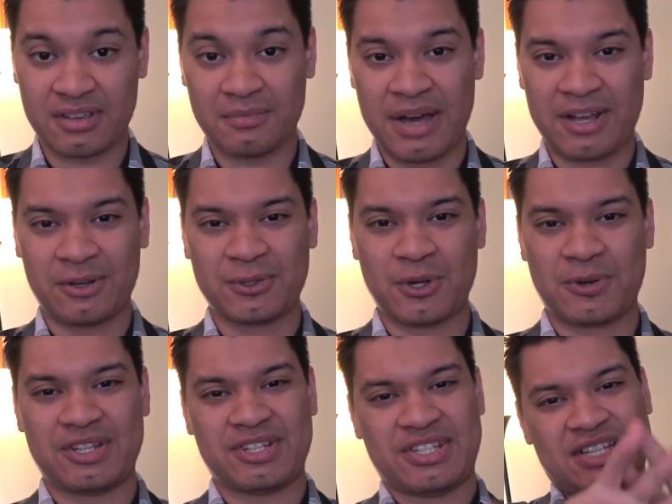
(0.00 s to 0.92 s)
Michael
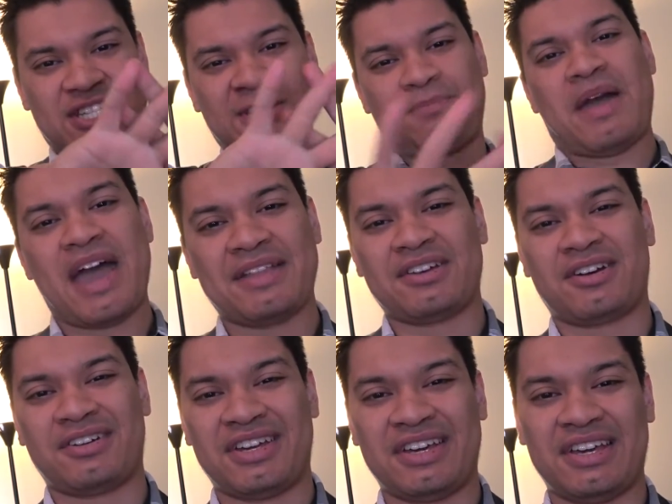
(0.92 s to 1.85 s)
Dougherty just expanded
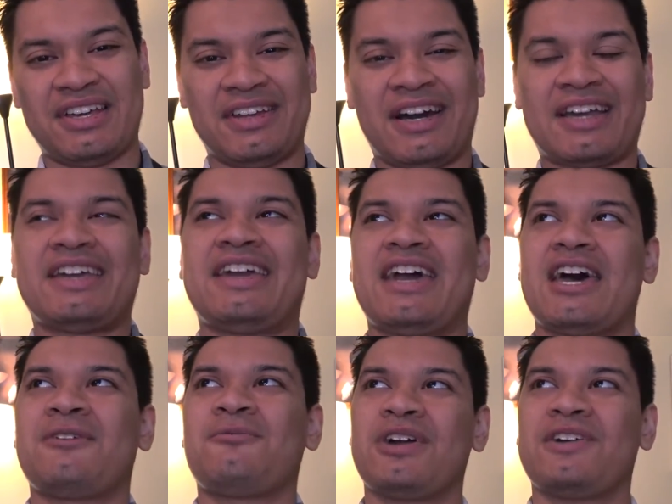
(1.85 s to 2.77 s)
on it, and I
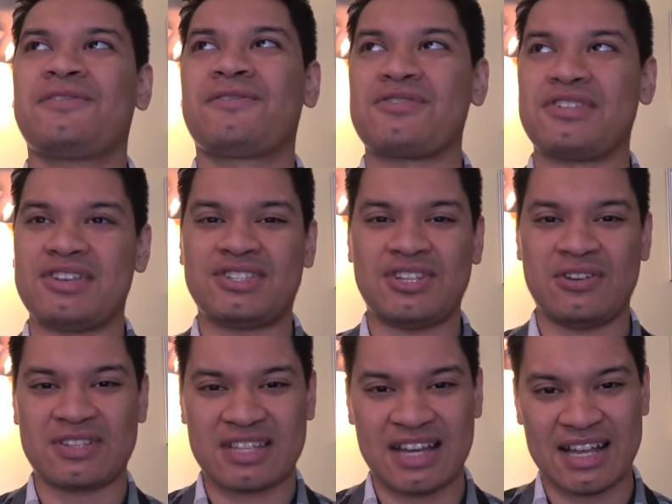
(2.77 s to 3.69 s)
can't wait for this
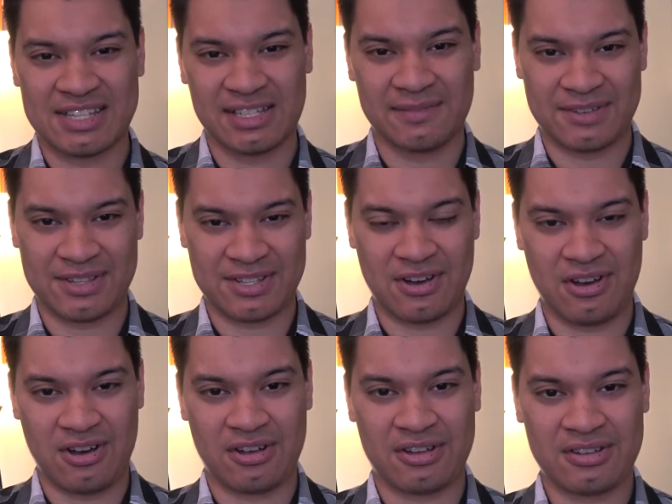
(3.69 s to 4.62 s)
year's Godzilla vs.
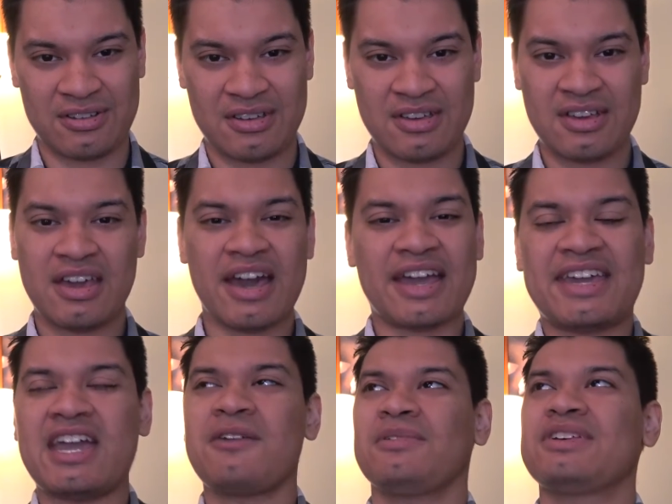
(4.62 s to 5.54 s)
Kong. I
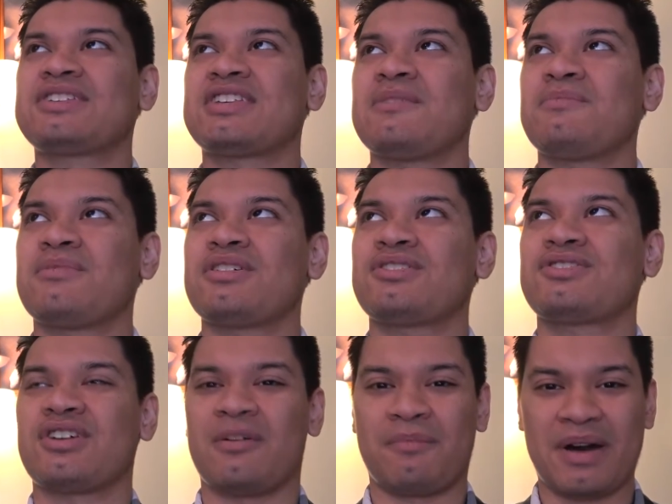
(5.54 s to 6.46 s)
can't really say
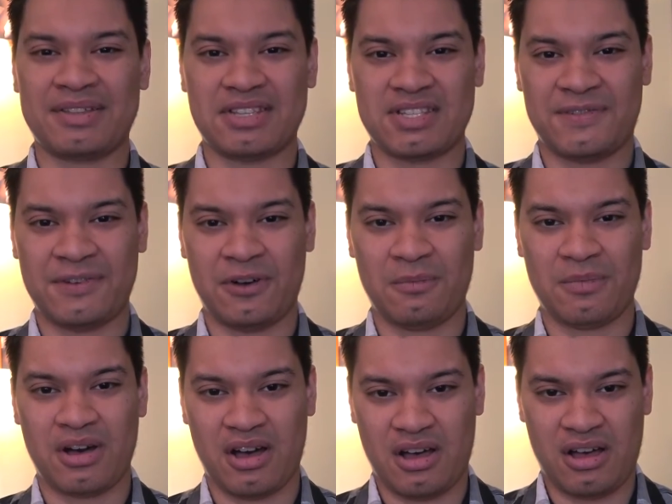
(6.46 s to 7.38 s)
much about this
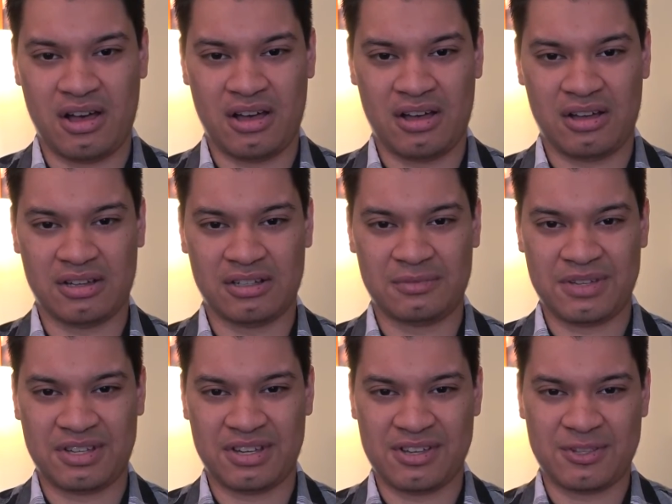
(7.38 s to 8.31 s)
film,
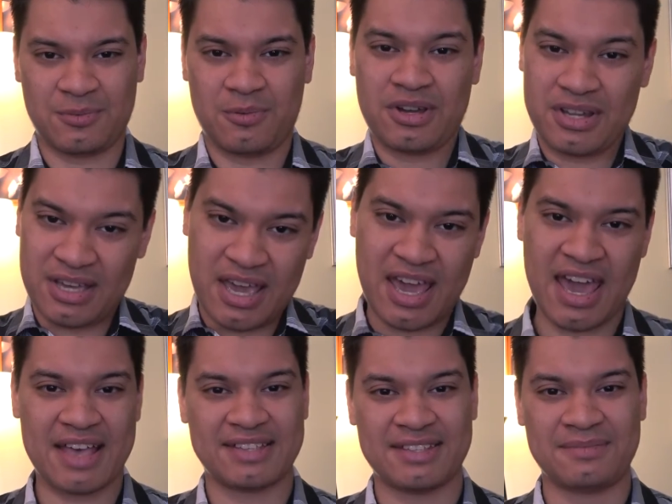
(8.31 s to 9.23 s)
because what
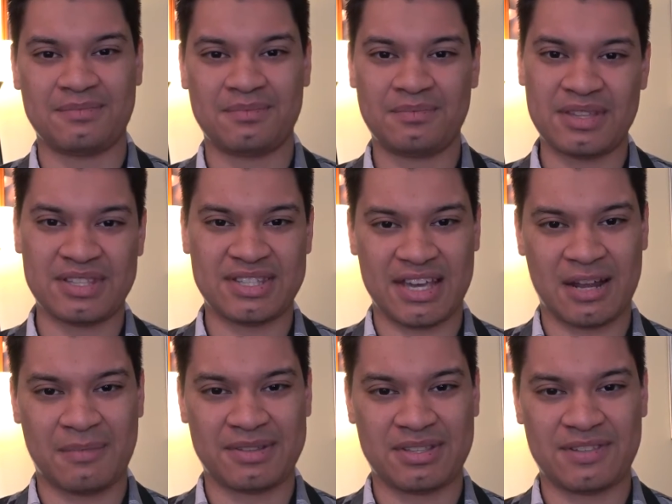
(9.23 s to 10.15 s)
hasn't been said
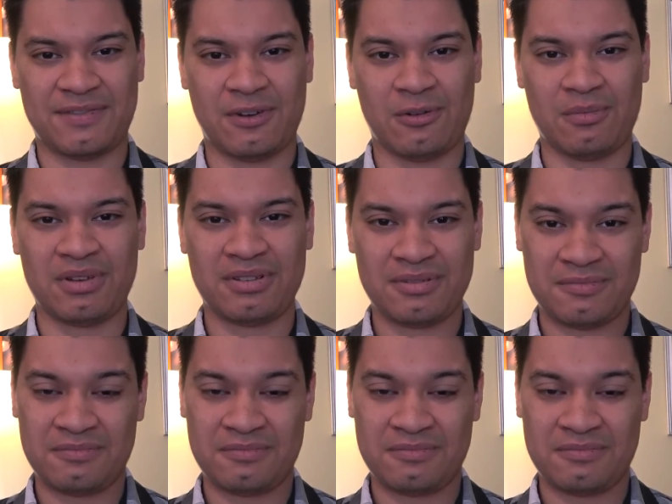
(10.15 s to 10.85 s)
about this film